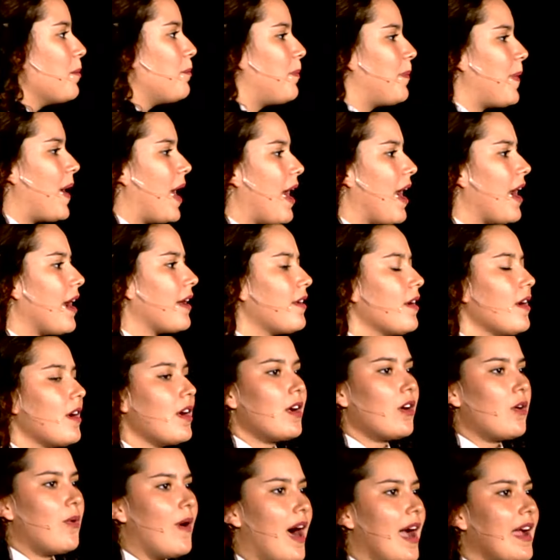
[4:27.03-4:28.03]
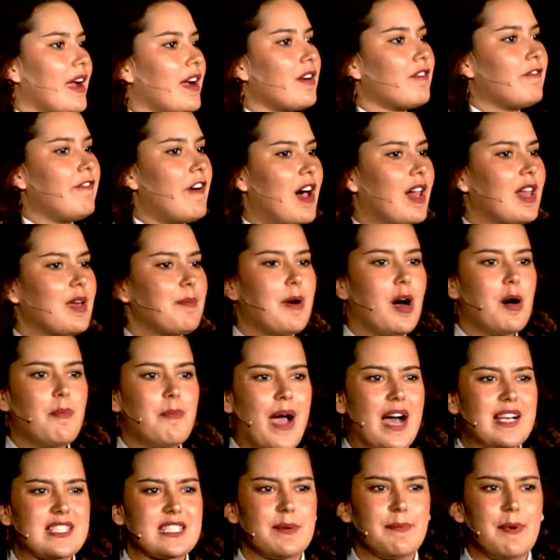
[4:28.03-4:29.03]
Band, choir,
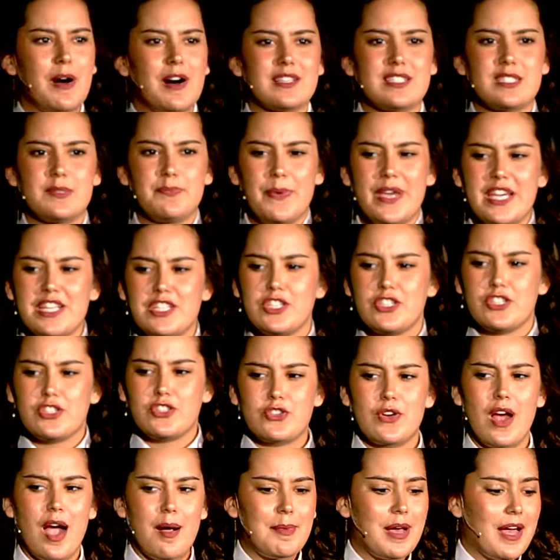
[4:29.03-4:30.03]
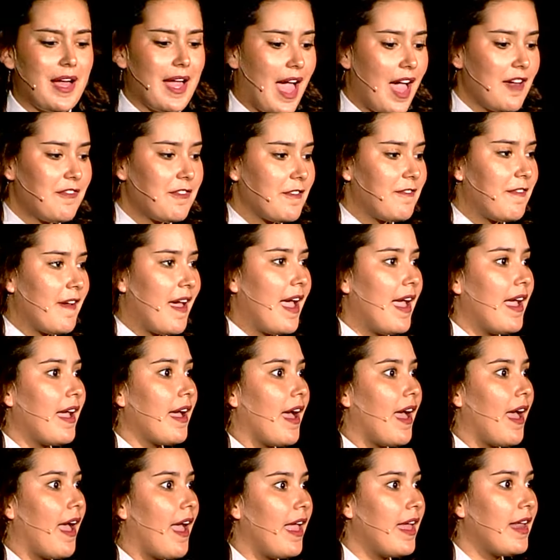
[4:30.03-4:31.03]
volleyball, basketball, speech, drama,
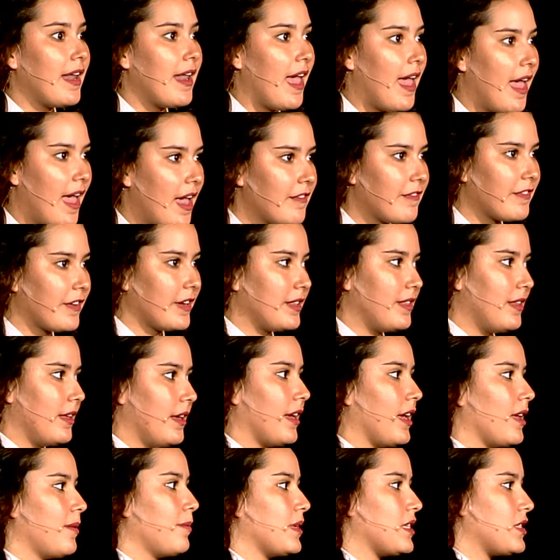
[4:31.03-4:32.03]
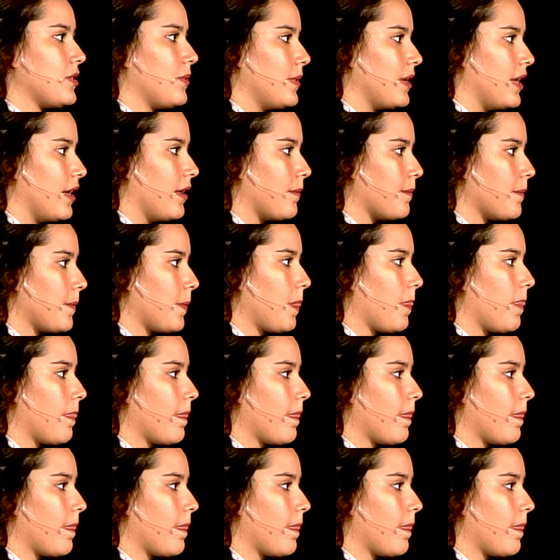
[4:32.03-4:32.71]
FFA, and everything in between.